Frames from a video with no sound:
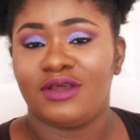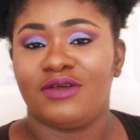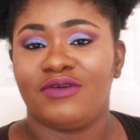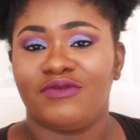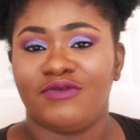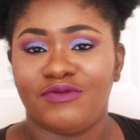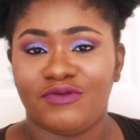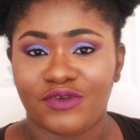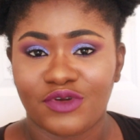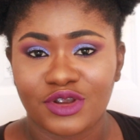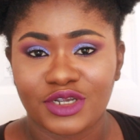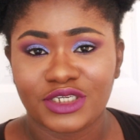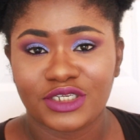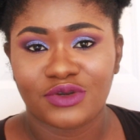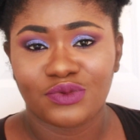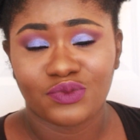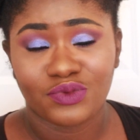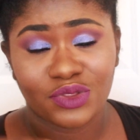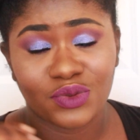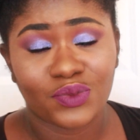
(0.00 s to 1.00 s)

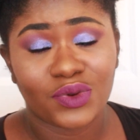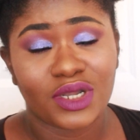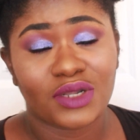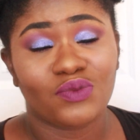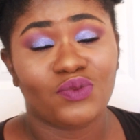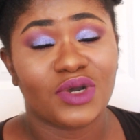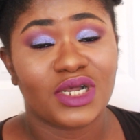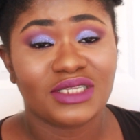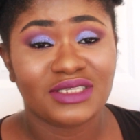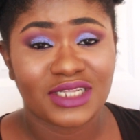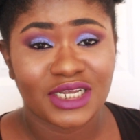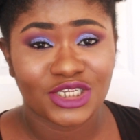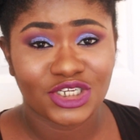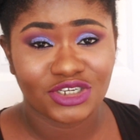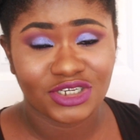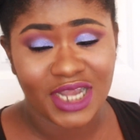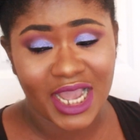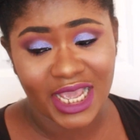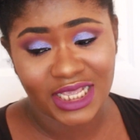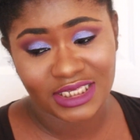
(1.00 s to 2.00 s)
version, the ones that
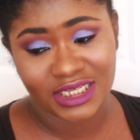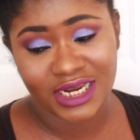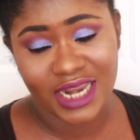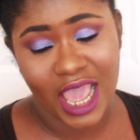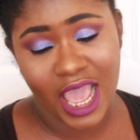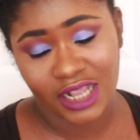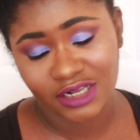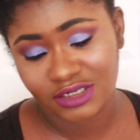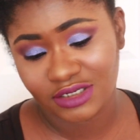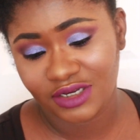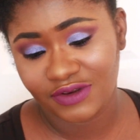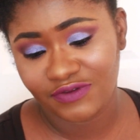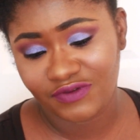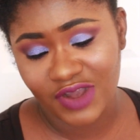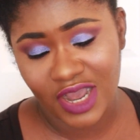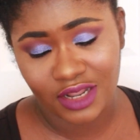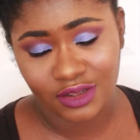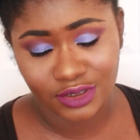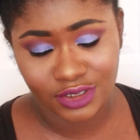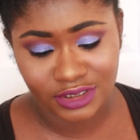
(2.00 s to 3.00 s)
you guys can actually
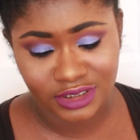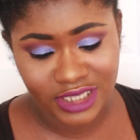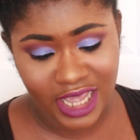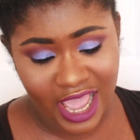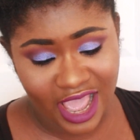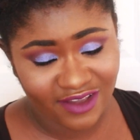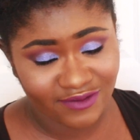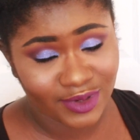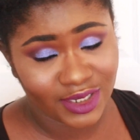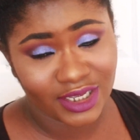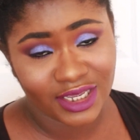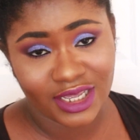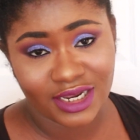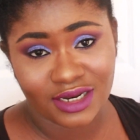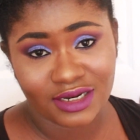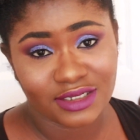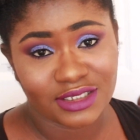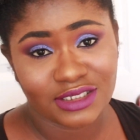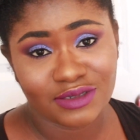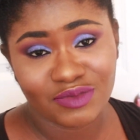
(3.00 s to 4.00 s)
follow, because I have been
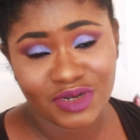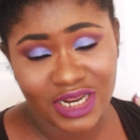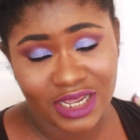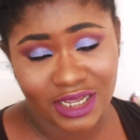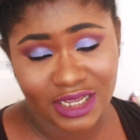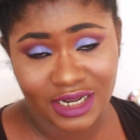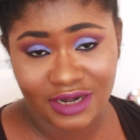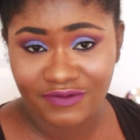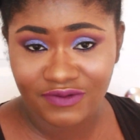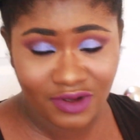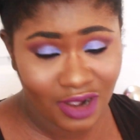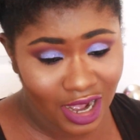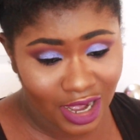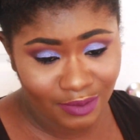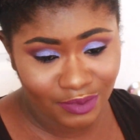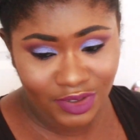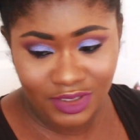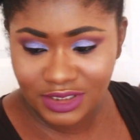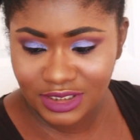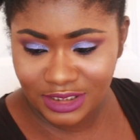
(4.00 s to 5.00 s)
getting some negative
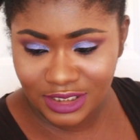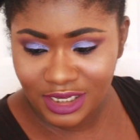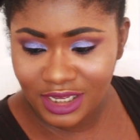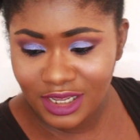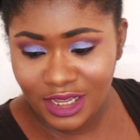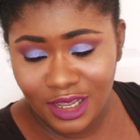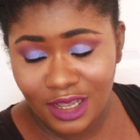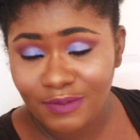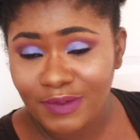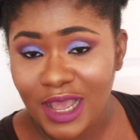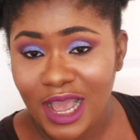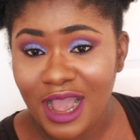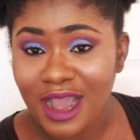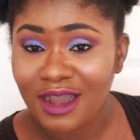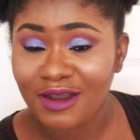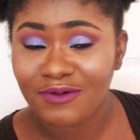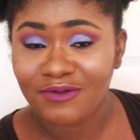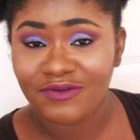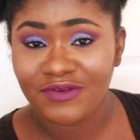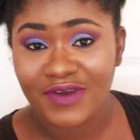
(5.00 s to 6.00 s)
comments about
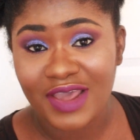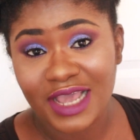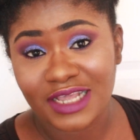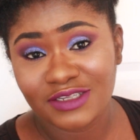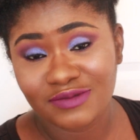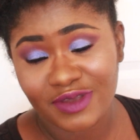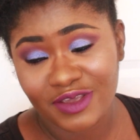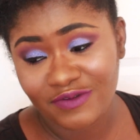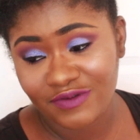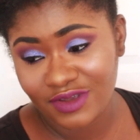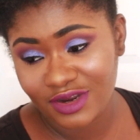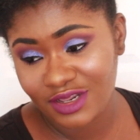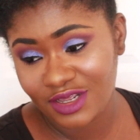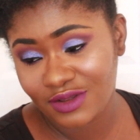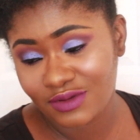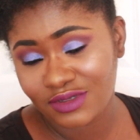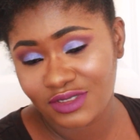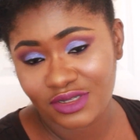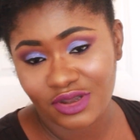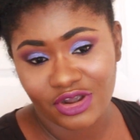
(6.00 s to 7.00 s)
how fast my
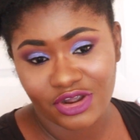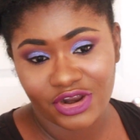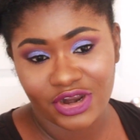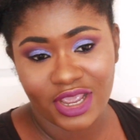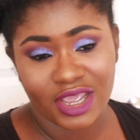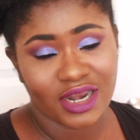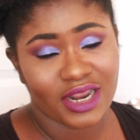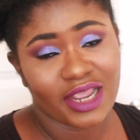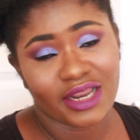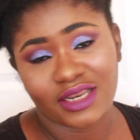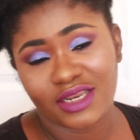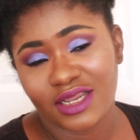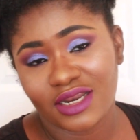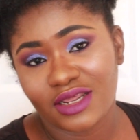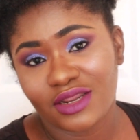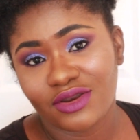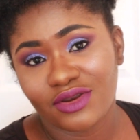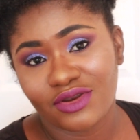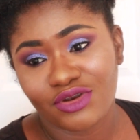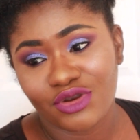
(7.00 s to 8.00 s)
videos are, and I
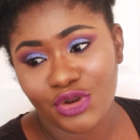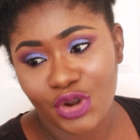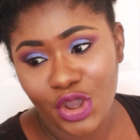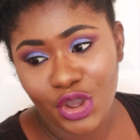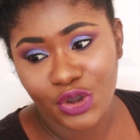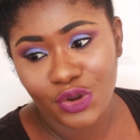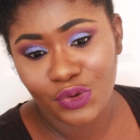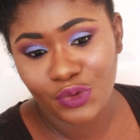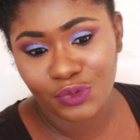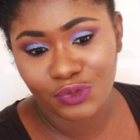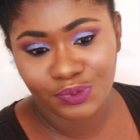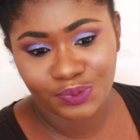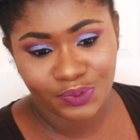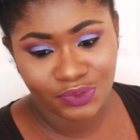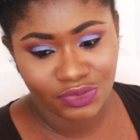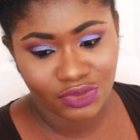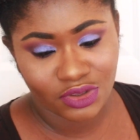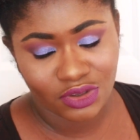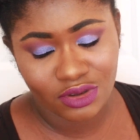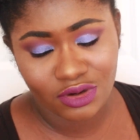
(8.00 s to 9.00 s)
didn't know,
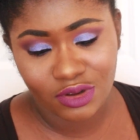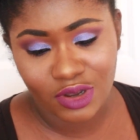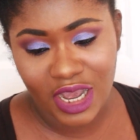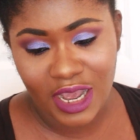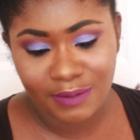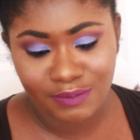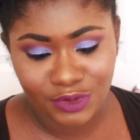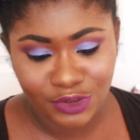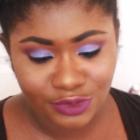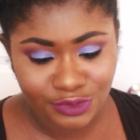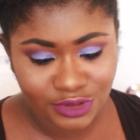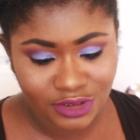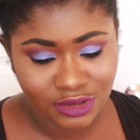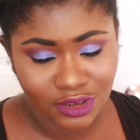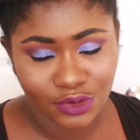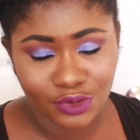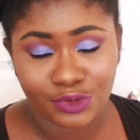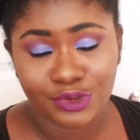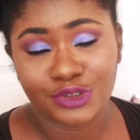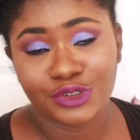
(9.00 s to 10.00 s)
I'm new to
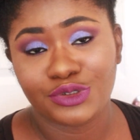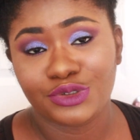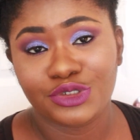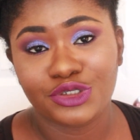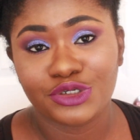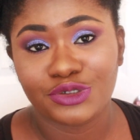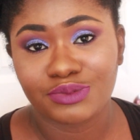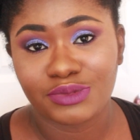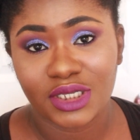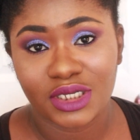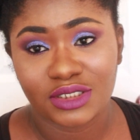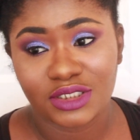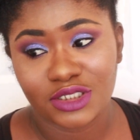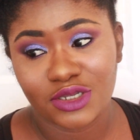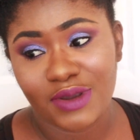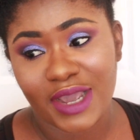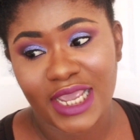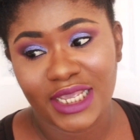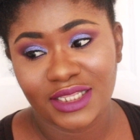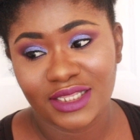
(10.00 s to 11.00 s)
the whole YouTube thing,
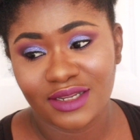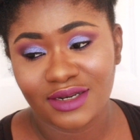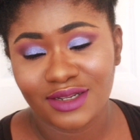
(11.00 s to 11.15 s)
so I